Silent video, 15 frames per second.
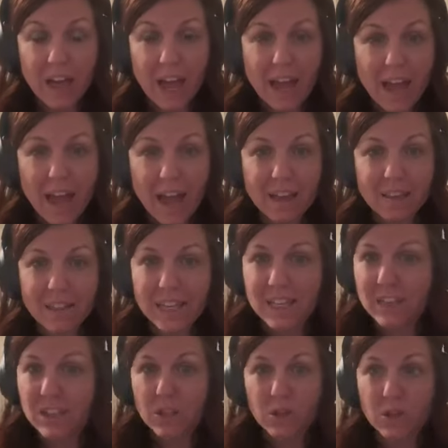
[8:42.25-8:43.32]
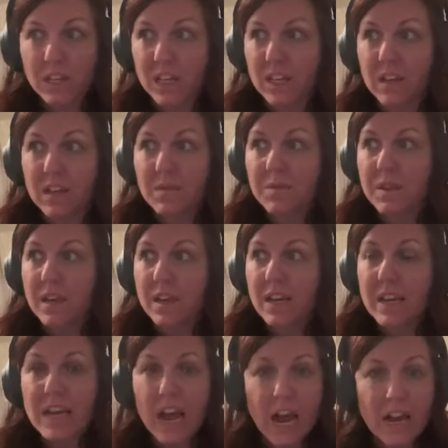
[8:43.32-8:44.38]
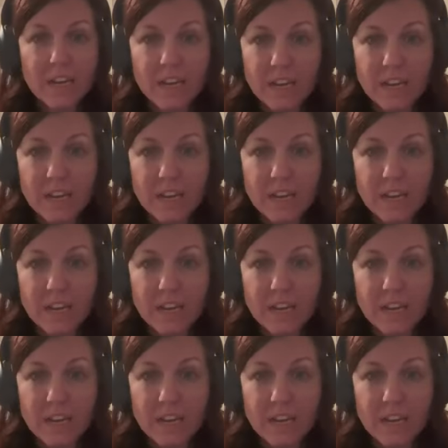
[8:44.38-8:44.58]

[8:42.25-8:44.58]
I had like literally 9